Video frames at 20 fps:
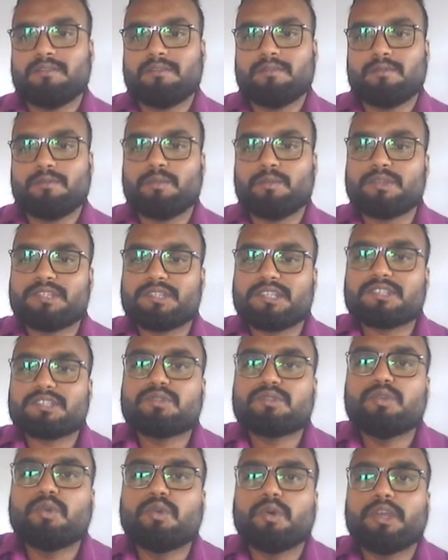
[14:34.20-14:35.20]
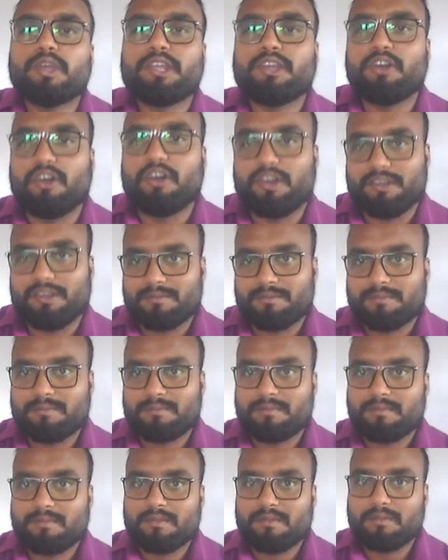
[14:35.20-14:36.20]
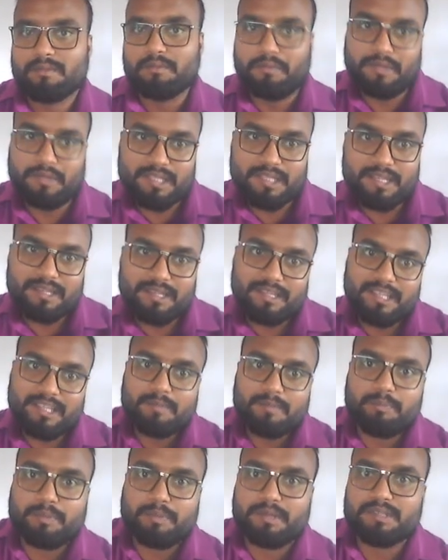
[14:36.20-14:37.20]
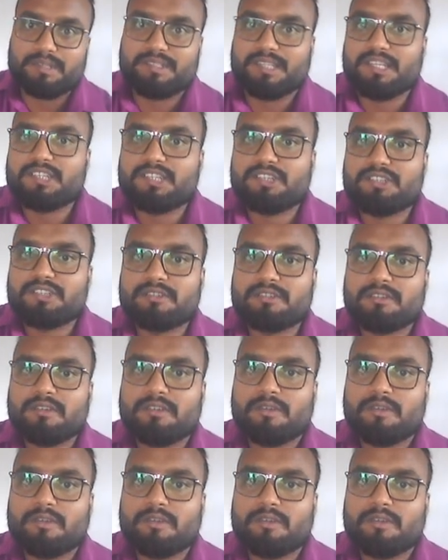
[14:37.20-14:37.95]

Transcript: which is going on, whether in present